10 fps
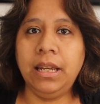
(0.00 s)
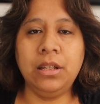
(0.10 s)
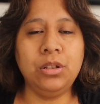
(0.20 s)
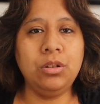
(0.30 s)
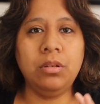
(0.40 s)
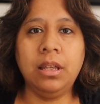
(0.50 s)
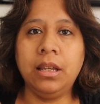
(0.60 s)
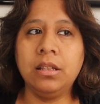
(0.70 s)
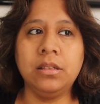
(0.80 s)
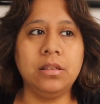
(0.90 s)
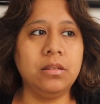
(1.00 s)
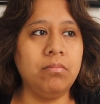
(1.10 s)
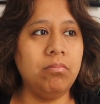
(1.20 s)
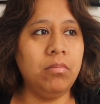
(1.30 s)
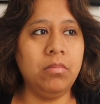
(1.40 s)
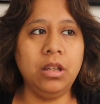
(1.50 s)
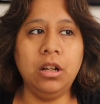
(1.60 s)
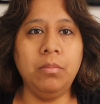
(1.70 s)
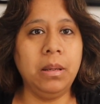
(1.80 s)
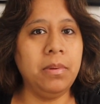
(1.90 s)
and do things,
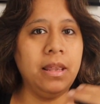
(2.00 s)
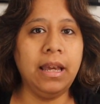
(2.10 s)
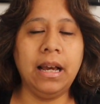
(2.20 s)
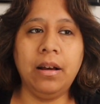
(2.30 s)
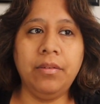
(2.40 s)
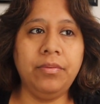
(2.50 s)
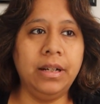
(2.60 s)
maybe they have,